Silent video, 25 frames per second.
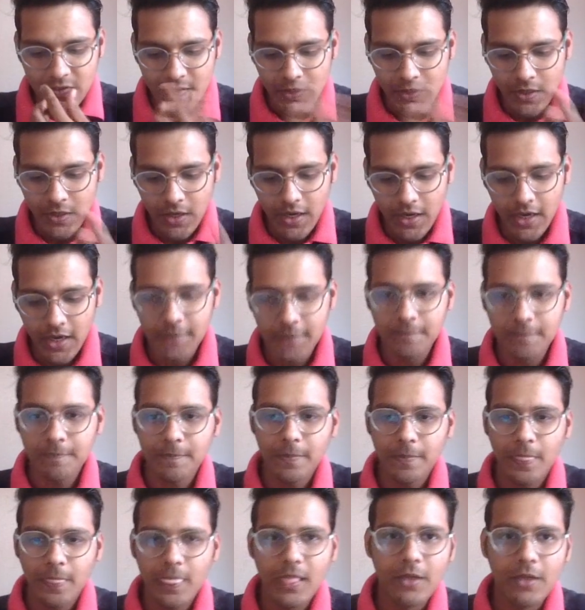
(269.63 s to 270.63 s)
So
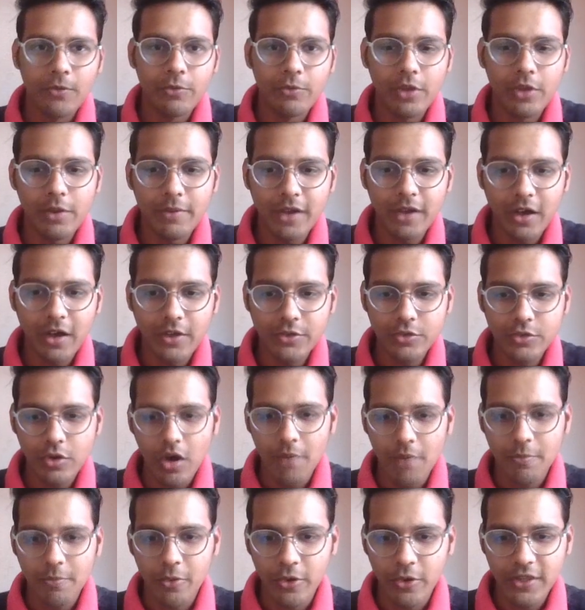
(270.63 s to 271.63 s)
we'll be also
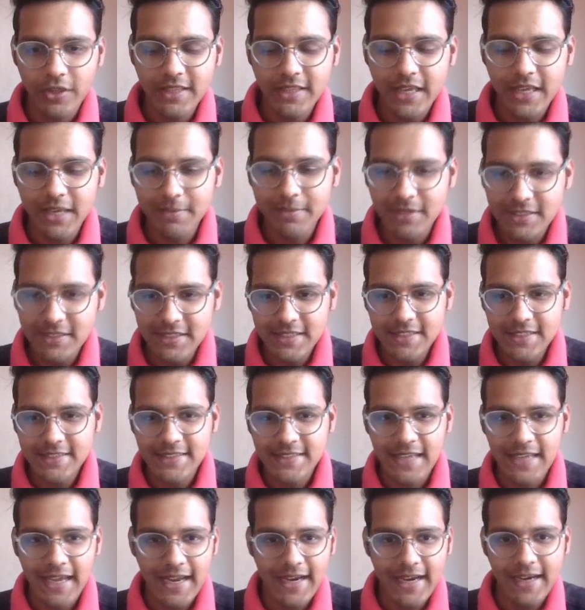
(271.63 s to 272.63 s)
uploading the
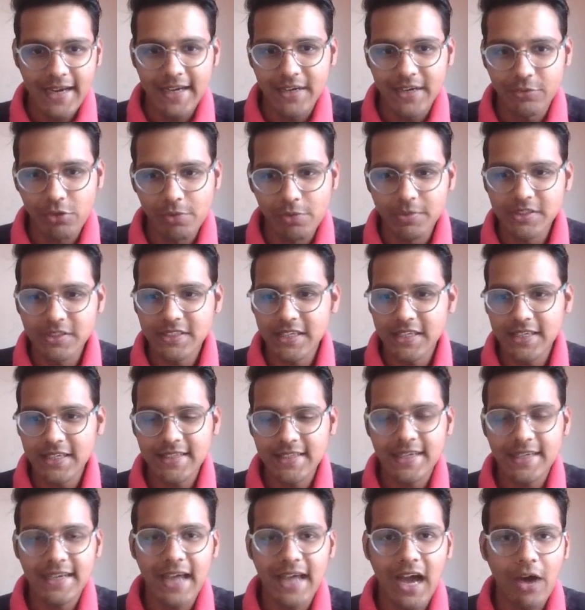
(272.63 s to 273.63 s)
images, and we'll be
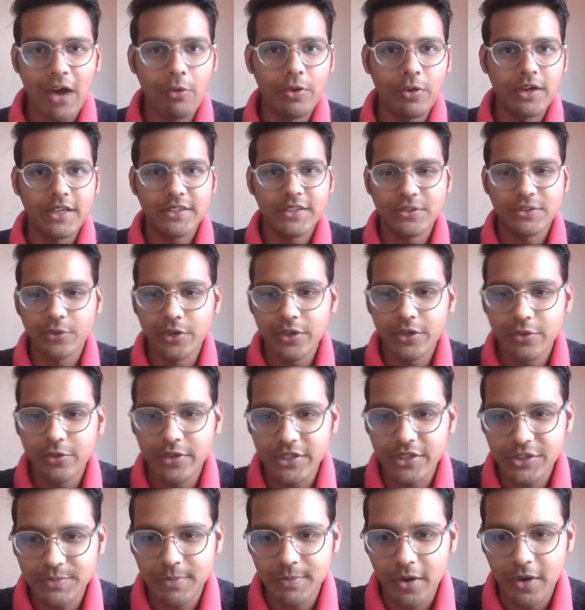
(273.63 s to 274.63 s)
seeing that how it is going
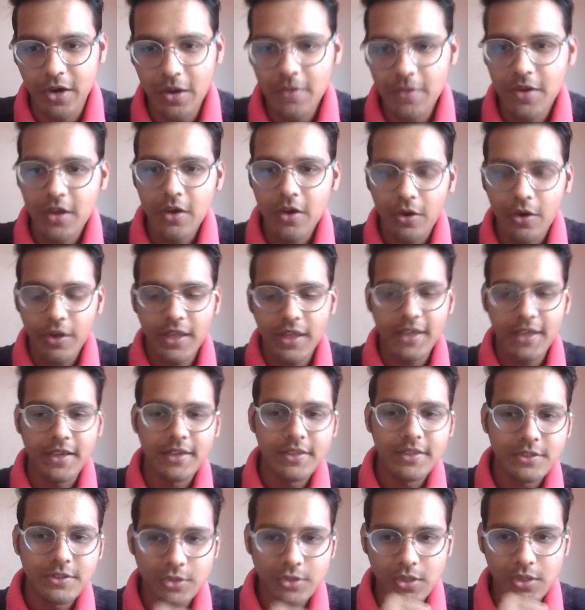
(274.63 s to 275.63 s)
to respond.
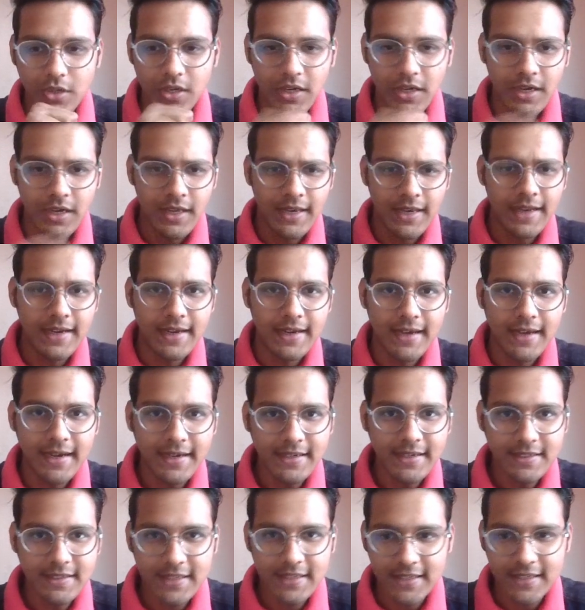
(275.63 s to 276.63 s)
Okay, so let
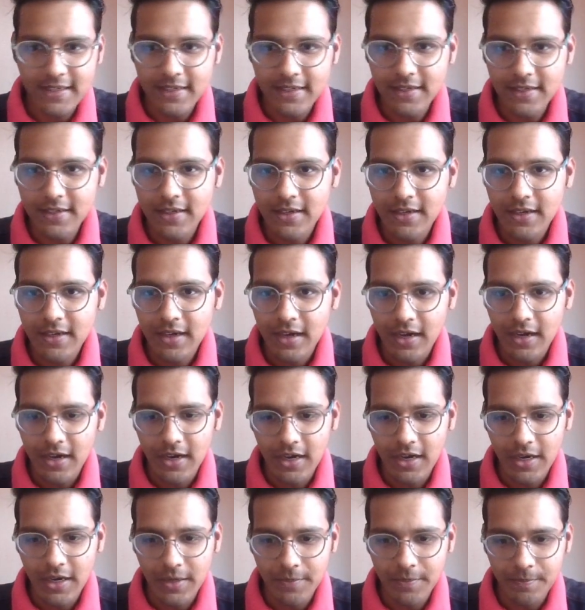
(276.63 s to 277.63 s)
it think.
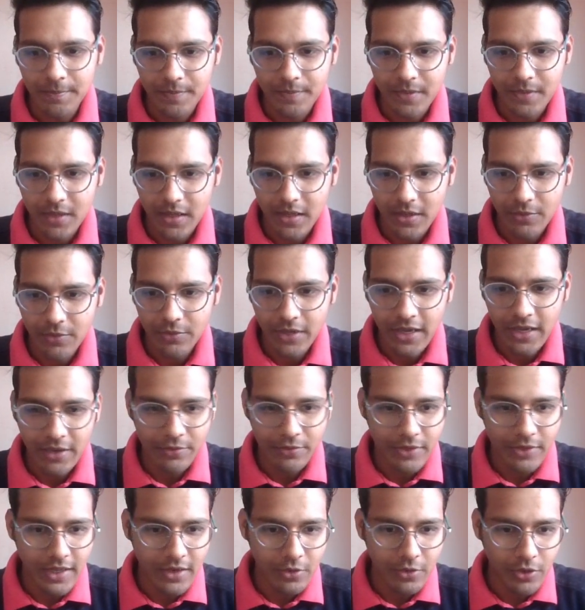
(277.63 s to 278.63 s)
We
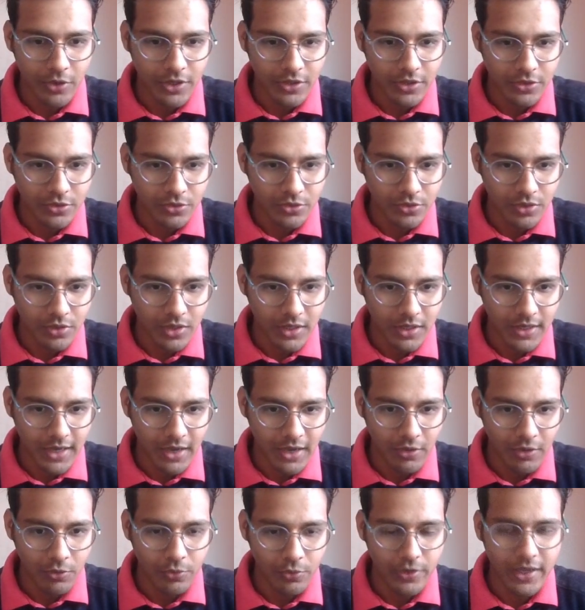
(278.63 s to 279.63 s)
are going to
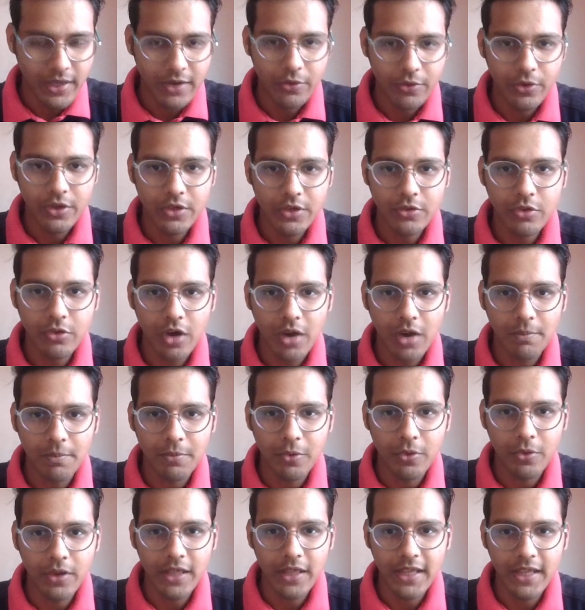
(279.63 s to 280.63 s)
now we are going to
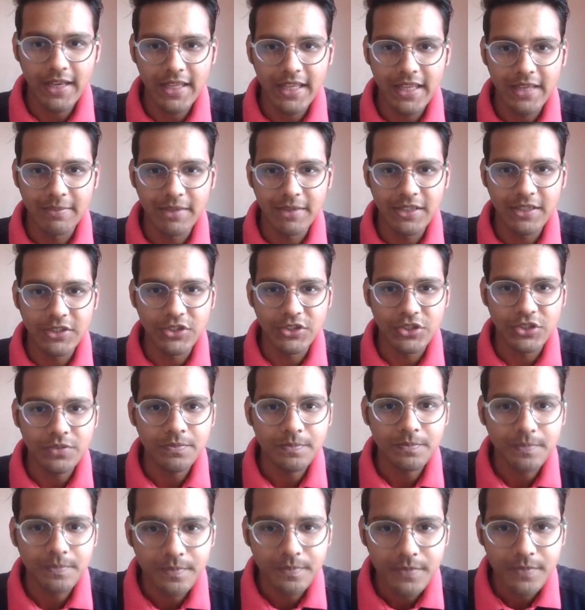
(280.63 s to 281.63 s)
upload any image.
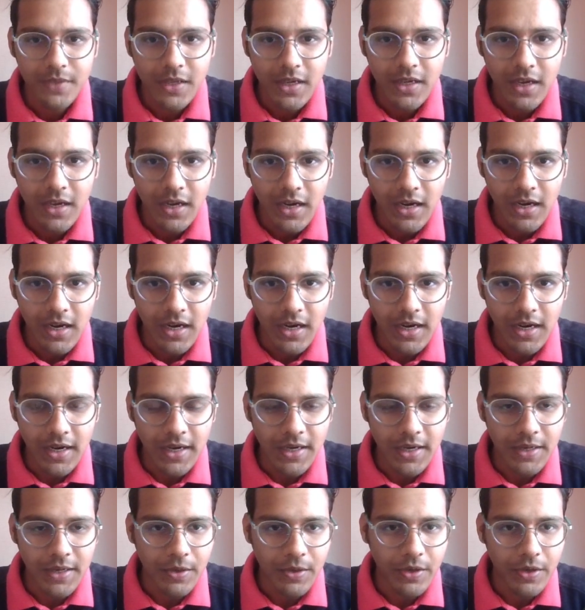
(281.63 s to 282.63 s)

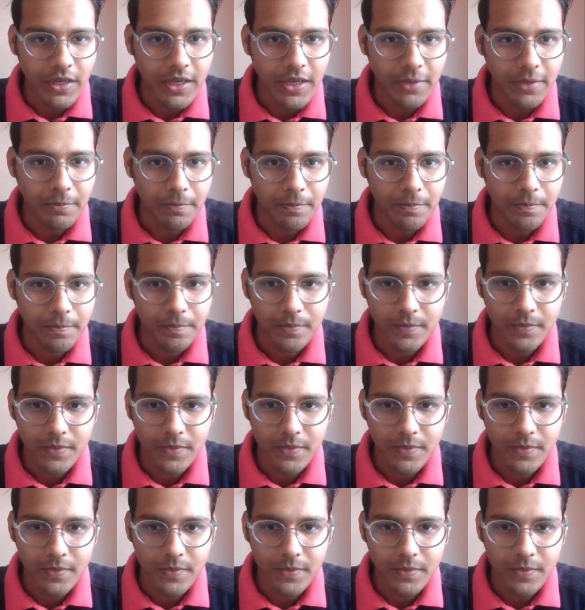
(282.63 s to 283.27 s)
Okay,